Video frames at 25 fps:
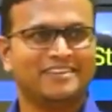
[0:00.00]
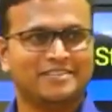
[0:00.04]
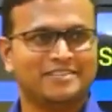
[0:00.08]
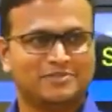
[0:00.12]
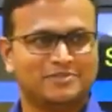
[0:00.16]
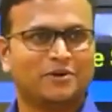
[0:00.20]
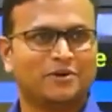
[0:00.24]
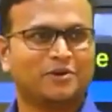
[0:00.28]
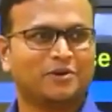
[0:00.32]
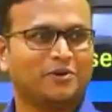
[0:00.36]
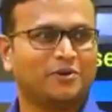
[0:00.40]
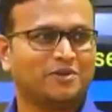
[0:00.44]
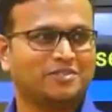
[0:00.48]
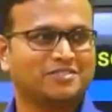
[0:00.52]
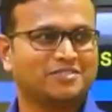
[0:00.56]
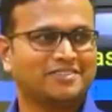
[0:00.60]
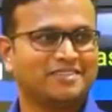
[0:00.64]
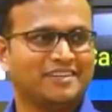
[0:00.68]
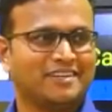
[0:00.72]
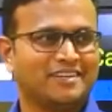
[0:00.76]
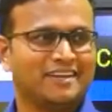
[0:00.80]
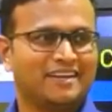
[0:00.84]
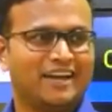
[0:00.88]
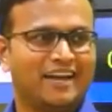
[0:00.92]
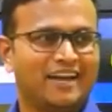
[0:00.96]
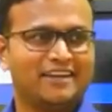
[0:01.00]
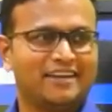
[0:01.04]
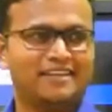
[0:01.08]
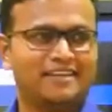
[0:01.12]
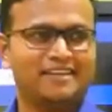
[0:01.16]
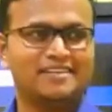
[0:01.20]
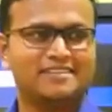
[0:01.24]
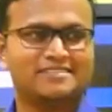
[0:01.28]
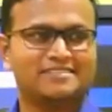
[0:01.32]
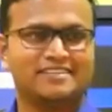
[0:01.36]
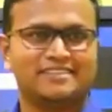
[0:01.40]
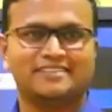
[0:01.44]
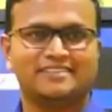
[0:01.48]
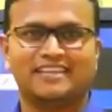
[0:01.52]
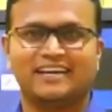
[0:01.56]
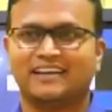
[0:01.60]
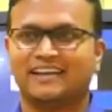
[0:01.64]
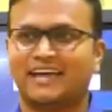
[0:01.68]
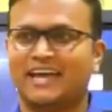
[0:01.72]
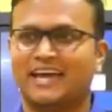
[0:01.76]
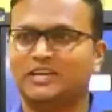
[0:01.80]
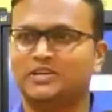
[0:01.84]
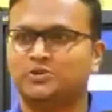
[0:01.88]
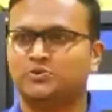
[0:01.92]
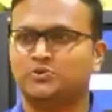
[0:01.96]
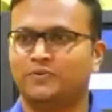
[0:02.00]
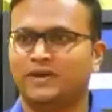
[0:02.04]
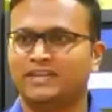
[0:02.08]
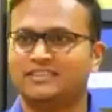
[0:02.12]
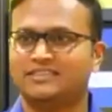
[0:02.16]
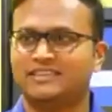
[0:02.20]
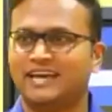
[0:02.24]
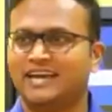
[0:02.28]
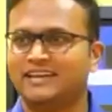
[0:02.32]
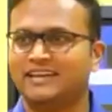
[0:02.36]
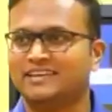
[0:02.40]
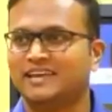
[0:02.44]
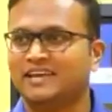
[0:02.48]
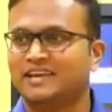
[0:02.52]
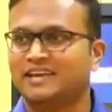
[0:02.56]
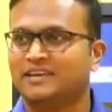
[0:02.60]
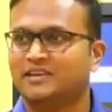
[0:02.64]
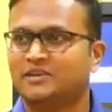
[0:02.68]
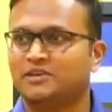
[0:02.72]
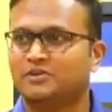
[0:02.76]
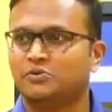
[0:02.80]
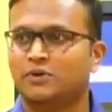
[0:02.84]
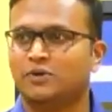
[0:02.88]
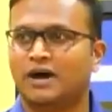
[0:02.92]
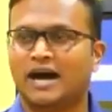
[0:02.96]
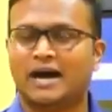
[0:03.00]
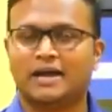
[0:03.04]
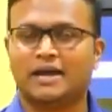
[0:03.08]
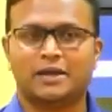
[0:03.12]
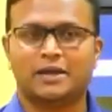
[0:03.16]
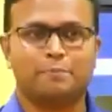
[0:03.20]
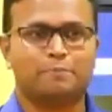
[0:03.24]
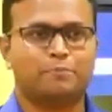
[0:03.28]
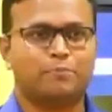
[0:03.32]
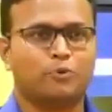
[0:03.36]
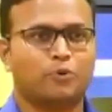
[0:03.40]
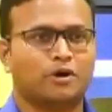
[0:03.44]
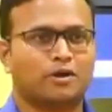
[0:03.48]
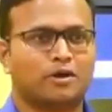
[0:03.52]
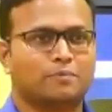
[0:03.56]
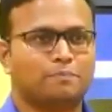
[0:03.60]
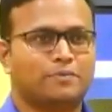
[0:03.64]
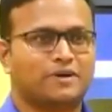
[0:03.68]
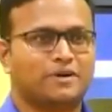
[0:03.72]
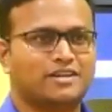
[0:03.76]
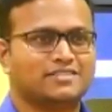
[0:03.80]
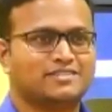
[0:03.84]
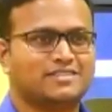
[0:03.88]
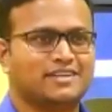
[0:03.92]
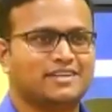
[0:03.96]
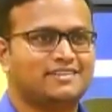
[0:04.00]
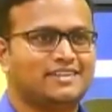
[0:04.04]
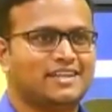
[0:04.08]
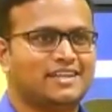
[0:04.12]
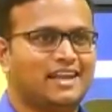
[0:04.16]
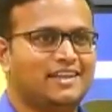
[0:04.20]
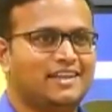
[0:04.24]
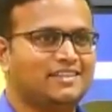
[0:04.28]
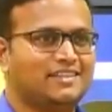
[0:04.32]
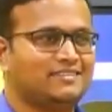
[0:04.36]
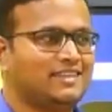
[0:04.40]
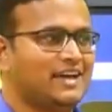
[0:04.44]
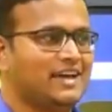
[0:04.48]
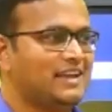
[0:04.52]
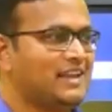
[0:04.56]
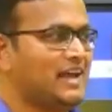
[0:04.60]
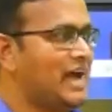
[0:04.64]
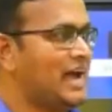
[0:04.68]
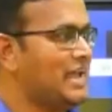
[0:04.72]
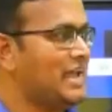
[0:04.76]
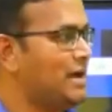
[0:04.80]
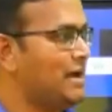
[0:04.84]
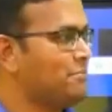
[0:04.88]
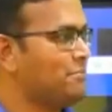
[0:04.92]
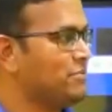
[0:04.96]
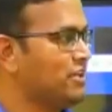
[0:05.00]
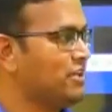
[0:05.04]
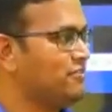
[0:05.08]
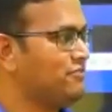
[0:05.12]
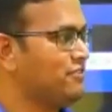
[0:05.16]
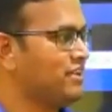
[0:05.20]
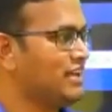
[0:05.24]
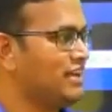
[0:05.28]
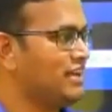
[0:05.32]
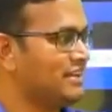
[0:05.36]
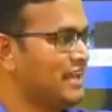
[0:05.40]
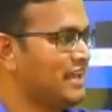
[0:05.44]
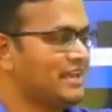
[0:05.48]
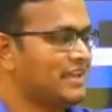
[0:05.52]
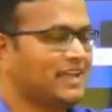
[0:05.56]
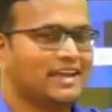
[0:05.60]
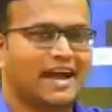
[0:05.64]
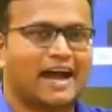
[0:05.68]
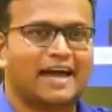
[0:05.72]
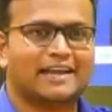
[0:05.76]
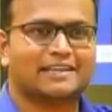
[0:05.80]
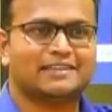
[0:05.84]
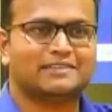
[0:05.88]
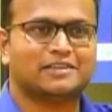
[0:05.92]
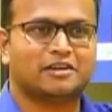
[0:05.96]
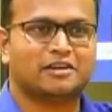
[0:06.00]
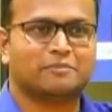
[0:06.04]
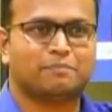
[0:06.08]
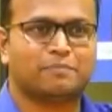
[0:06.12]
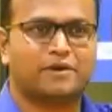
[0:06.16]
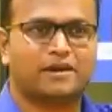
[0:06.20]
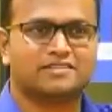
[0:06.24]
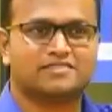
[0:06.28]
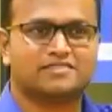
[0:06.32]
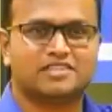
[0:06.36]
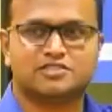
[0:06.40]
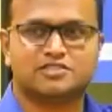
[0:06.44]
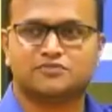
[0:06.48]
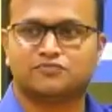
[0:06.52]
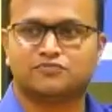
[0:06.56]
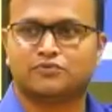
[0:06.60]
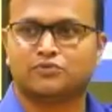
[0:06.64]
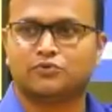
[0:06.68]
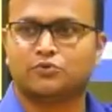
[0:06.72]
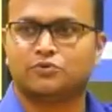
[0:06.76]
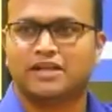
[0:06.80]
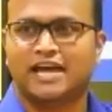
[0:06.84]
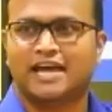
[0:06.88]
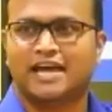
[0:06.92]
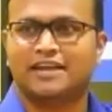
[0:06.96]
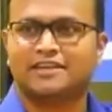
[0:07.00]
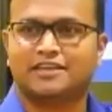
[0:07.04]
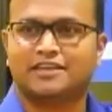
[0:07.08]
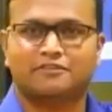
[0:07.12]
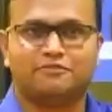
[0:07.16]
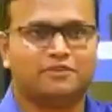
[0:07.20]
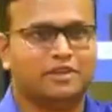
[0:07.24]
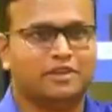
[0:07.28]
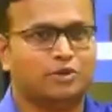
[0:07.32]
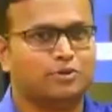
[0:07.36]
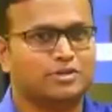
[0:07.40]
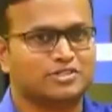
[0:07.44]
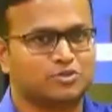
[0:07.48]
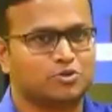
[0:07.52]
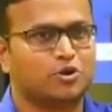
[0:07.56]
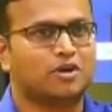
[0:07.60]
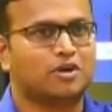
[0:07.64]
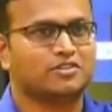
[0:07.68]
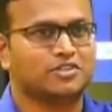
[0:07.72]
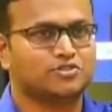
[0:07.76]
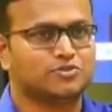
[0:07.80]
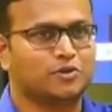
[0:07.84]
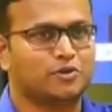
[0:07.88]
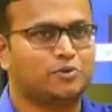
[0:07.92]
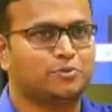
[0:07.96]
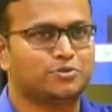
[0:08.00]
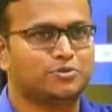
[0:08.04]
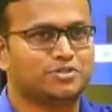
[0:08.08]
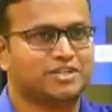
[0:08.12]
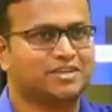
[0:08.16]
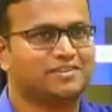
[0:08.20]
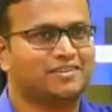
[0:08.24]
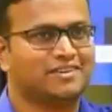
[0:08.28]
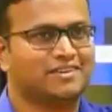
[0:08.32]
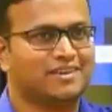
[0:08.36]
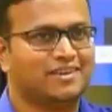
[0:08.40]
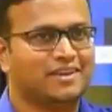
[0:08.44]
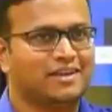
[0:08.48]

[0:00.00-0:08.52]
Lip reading: Yes or not? And is it the right way that you are a poor person telling that I am taking another person's flute and giving you is not the solution?